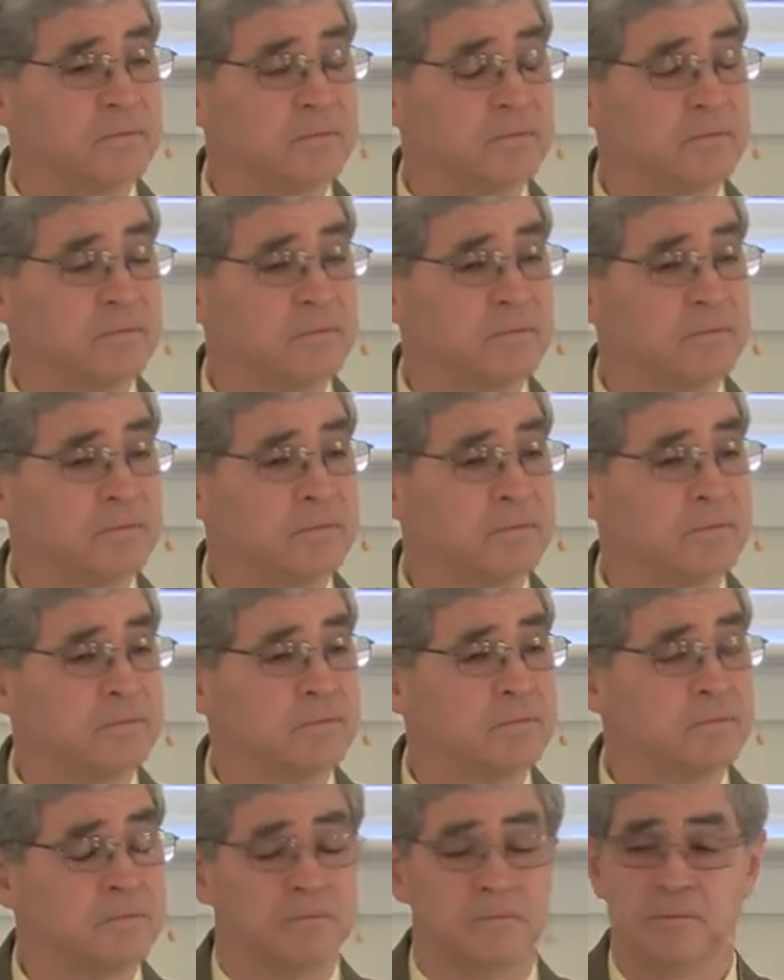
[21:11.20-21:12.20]

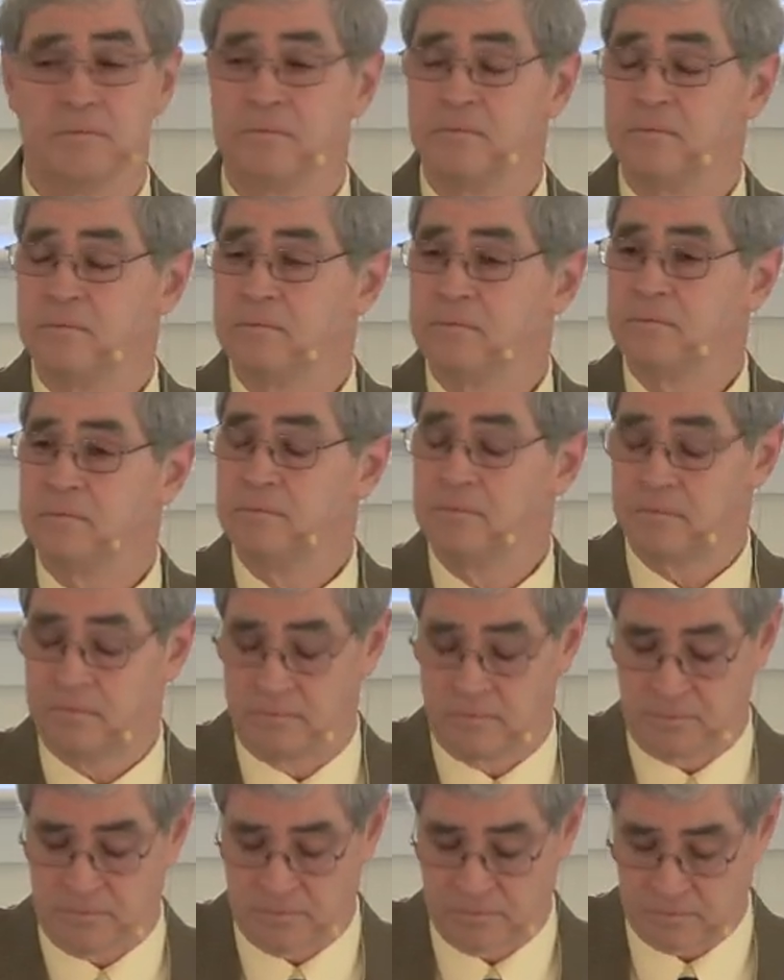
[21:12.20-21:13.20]

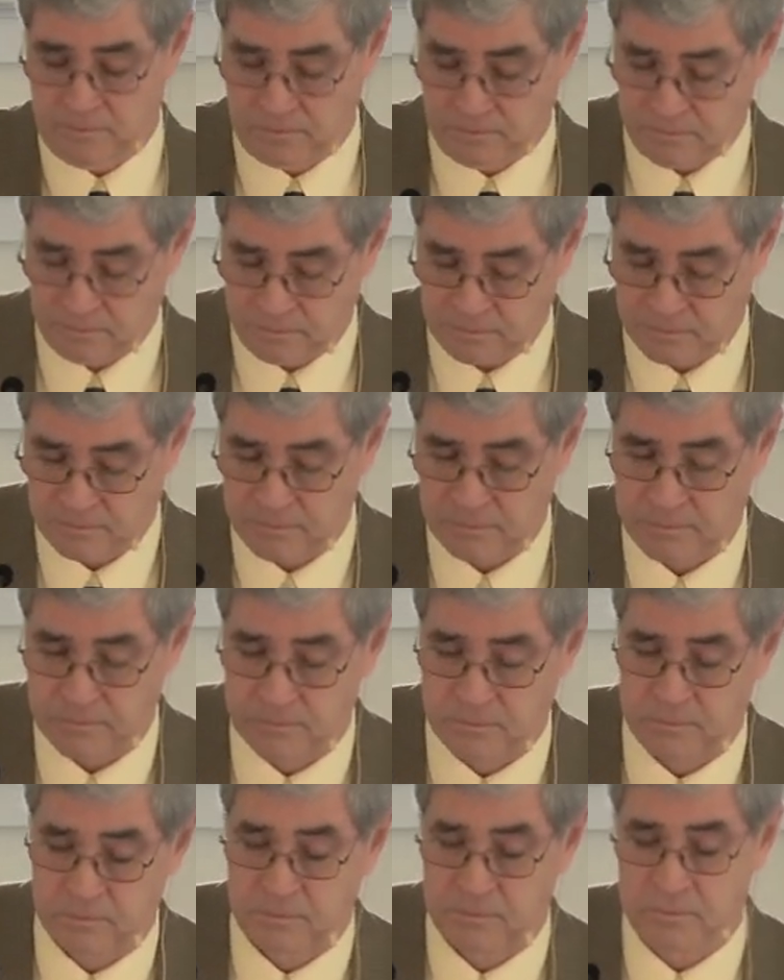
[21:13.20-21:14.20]

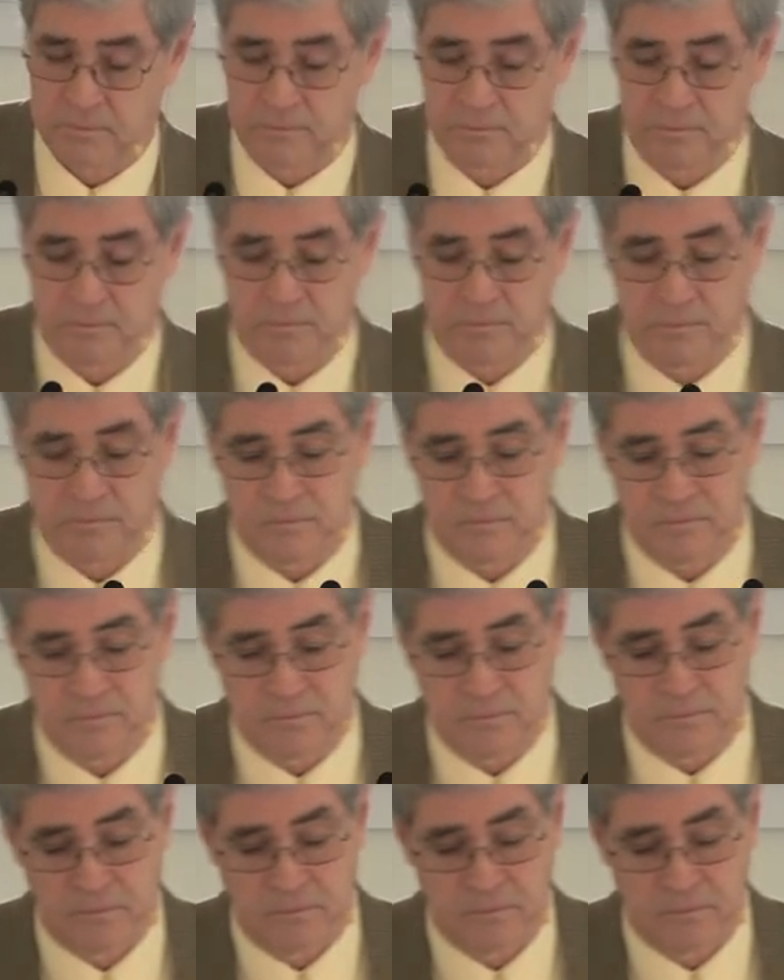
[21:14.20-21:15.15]
[no speech]